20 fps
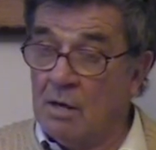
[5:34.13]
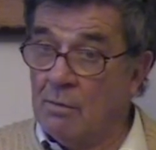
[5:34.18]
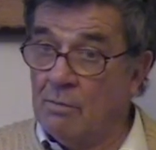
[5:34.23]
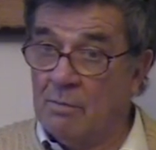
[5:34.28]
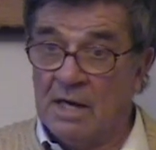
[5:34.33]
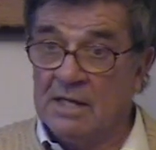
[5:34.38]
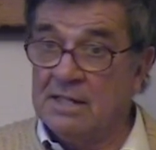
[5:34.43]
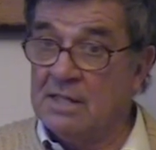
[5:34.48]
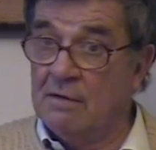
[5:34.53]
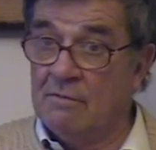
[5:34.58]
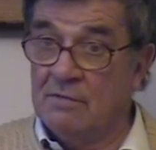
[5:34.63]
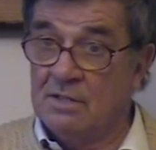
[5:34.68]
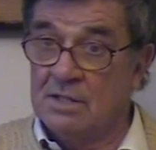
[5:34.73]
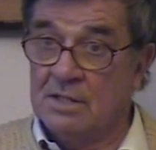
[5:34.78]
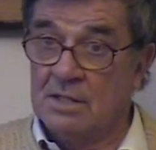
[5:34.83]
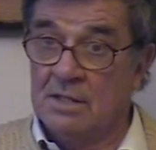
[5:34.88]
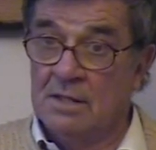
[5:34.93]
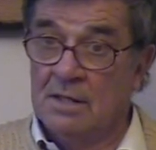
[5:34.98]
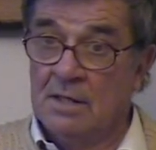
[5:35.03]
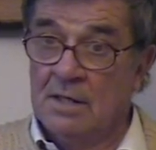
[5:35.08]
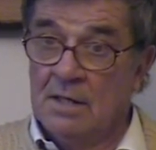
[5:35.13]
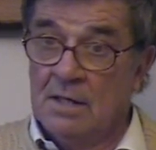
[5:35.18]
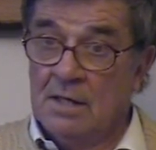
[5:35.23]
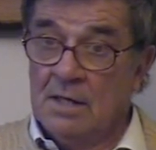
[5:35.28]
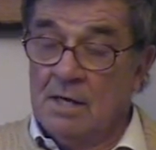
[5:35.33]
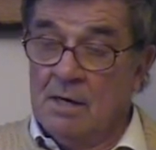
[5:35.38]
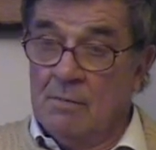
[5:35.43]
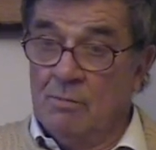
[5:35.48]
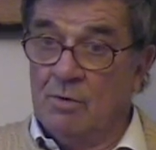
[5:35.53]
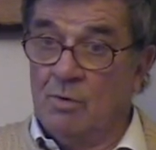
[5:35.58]
by Davidson.
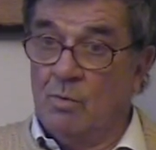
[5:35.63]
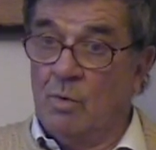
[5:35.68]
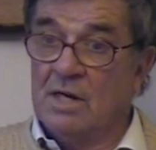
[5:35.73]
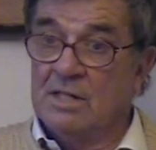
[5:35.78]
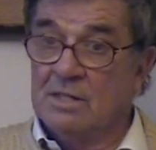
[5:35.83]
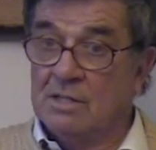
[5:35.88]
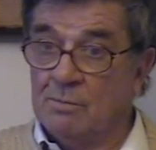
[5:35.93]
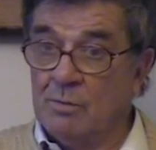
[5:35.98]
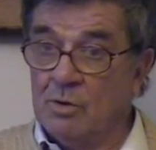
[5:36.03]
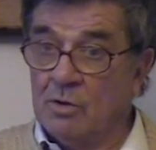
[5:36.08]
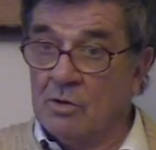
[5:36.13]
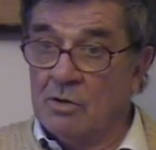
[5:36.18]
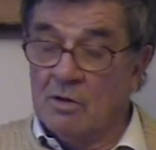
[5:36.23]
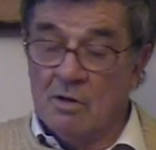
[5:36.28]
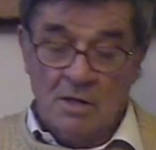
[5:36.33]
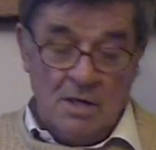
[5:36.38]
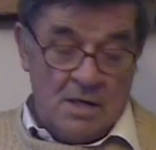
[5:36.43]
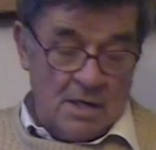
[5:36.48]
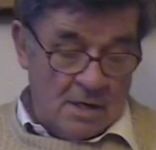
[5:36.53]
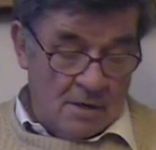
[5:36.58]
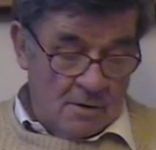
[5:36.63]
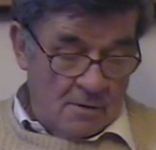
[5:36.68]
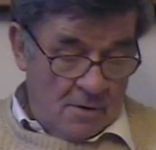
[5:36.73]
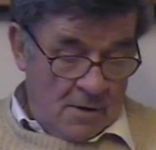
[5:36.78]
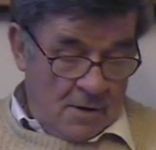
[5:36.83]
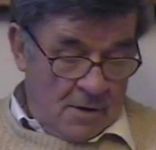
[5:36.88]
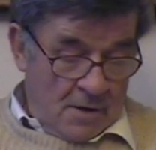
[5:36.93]
But where's the book gone now?